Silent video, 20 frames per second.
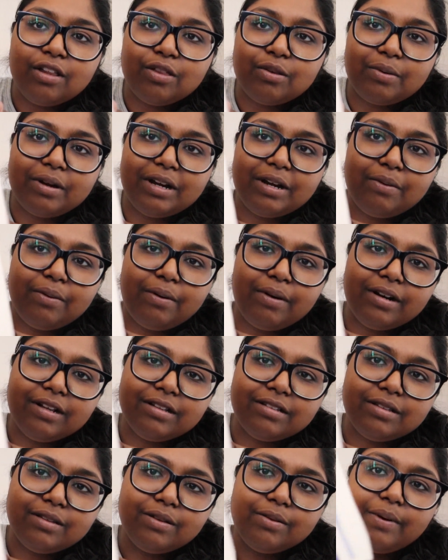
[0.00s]

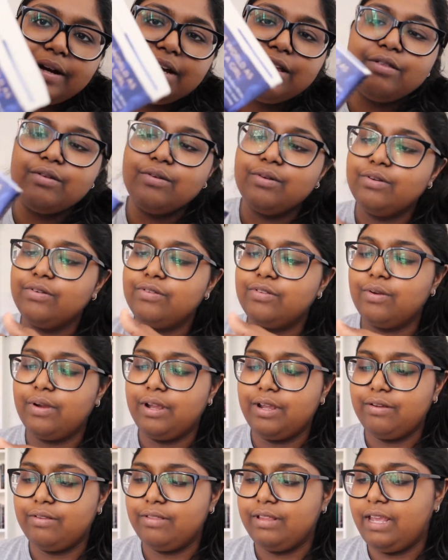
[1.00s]
3/4 of the way through. So
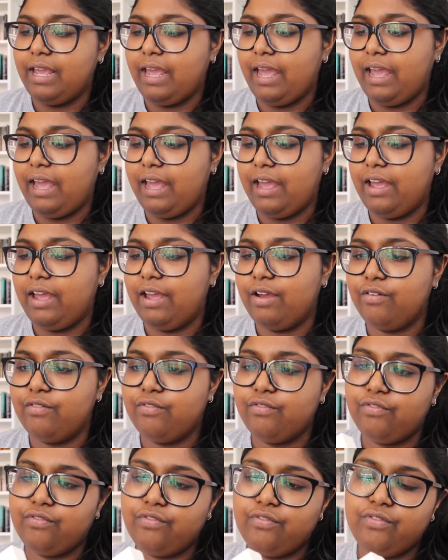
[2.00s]
I only
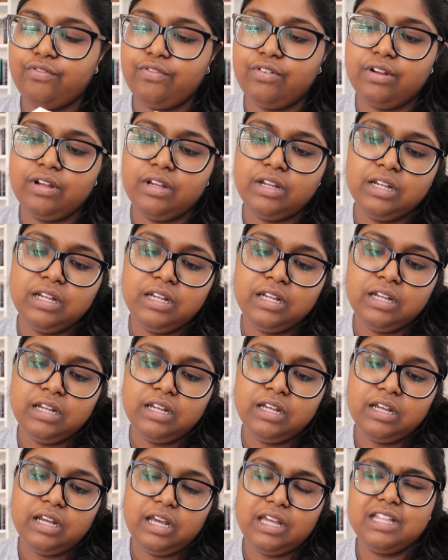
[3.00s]
have,
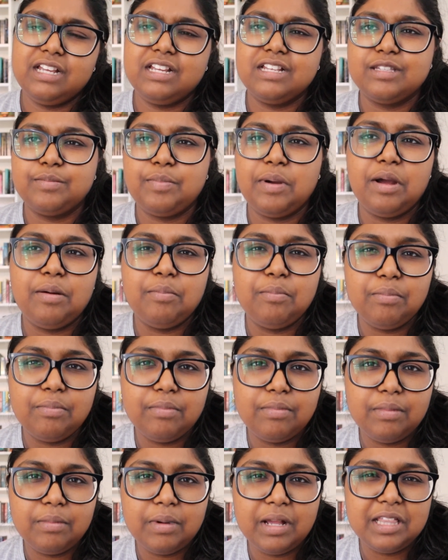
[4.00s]
I think it's about
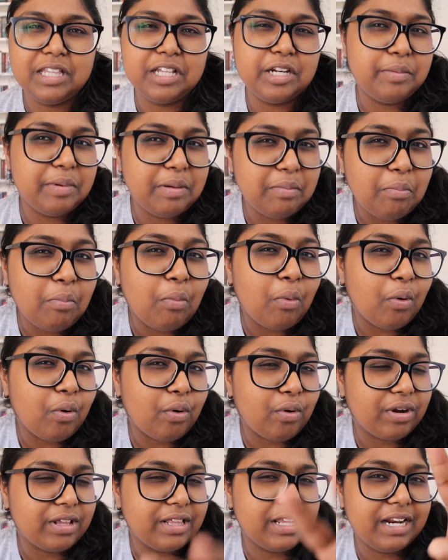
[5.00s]
a little bit
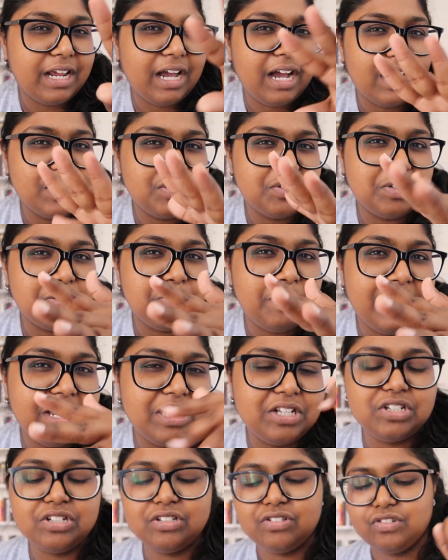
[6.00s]
more than 100
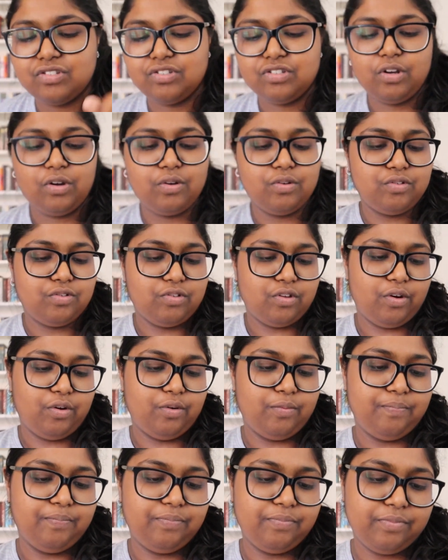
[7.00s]
pages or so.
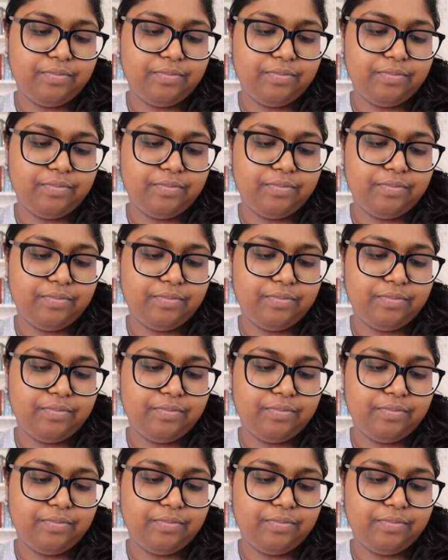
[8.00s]
So